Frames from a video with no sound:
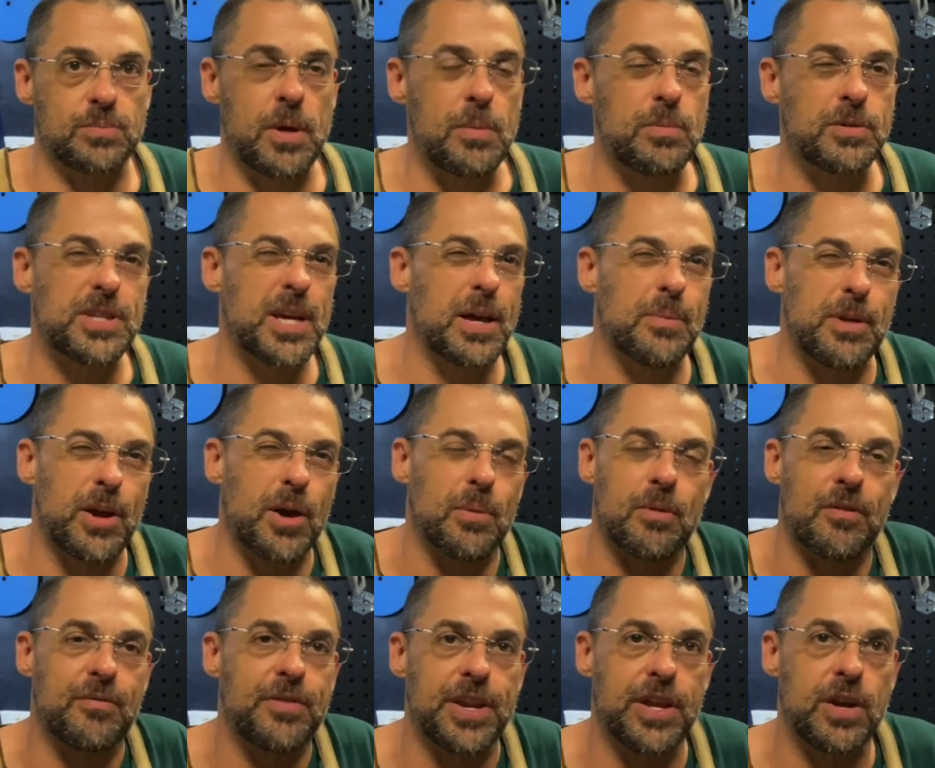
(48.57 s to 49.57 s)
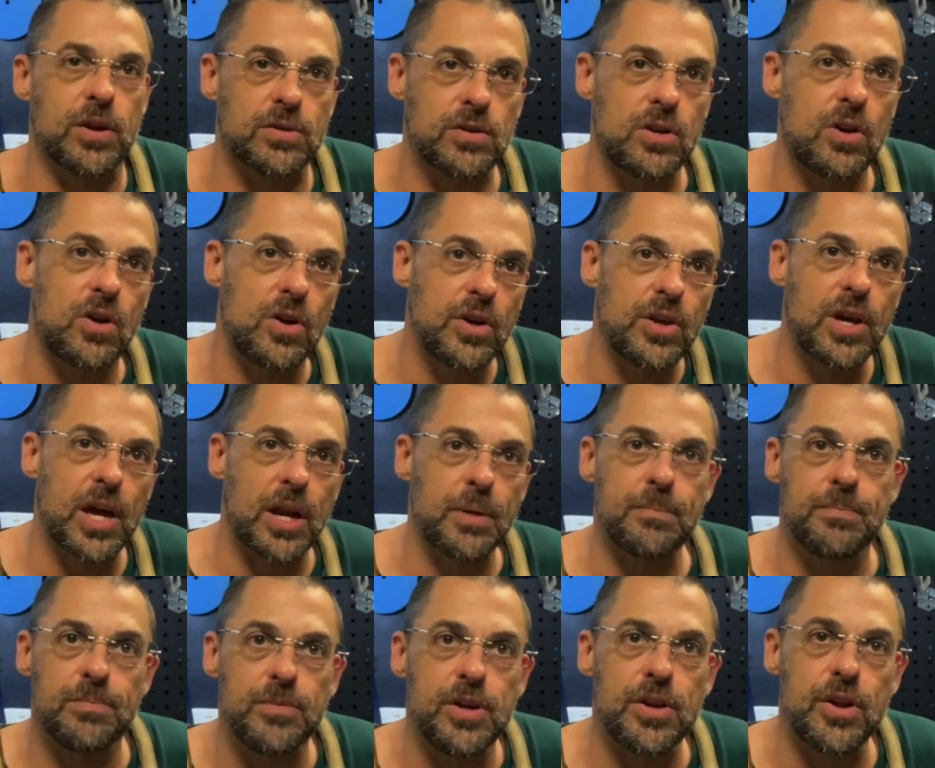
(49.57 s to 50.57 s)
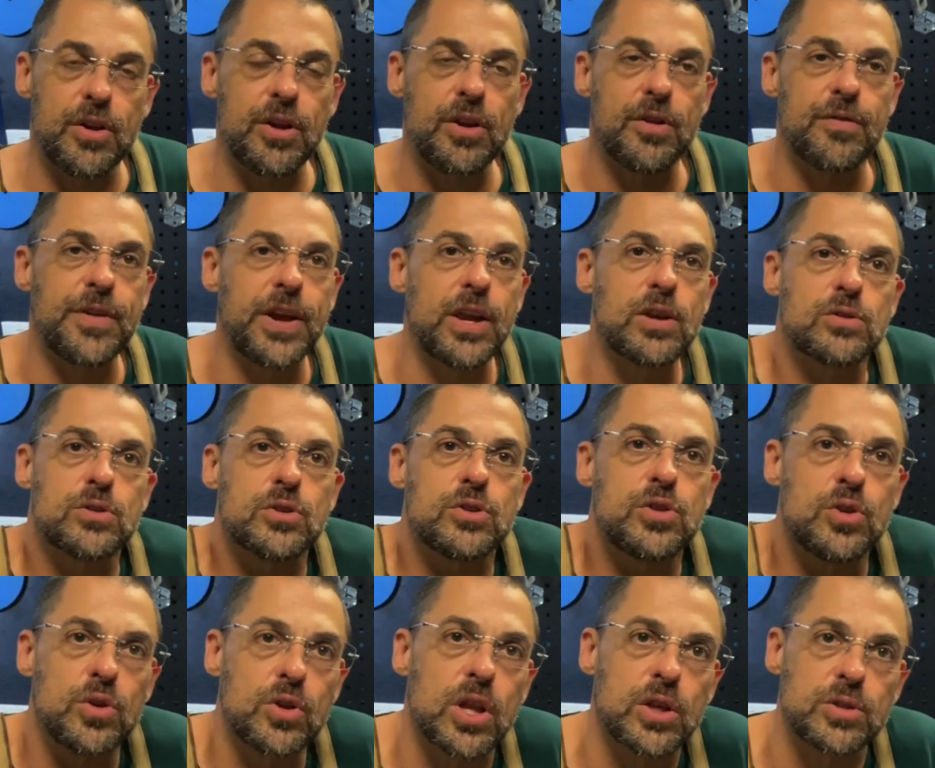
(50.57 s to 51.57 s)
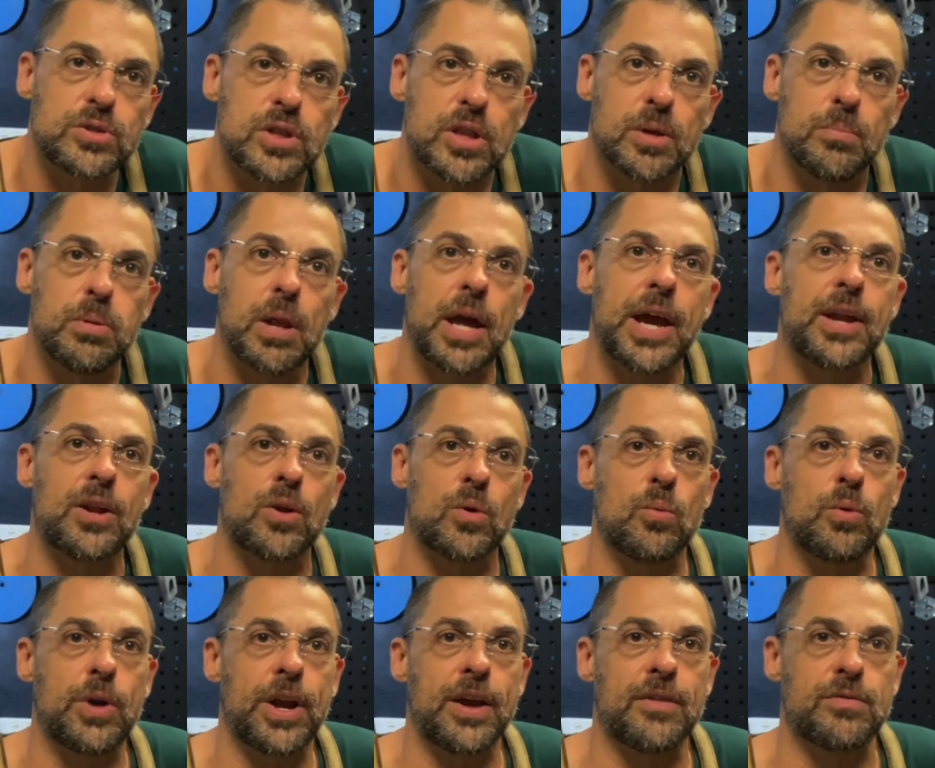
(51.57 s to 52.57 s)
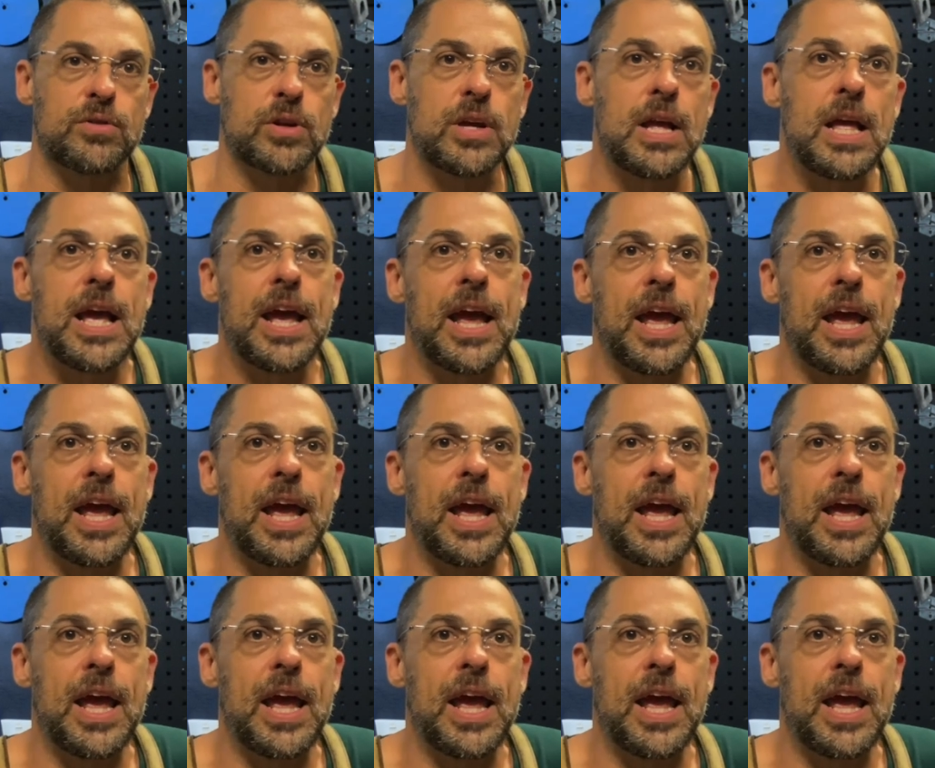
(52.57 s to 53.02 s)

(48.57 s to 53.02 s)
People tell me on my videos, oh, you gotta, your fingers are too close to the blade or whatever.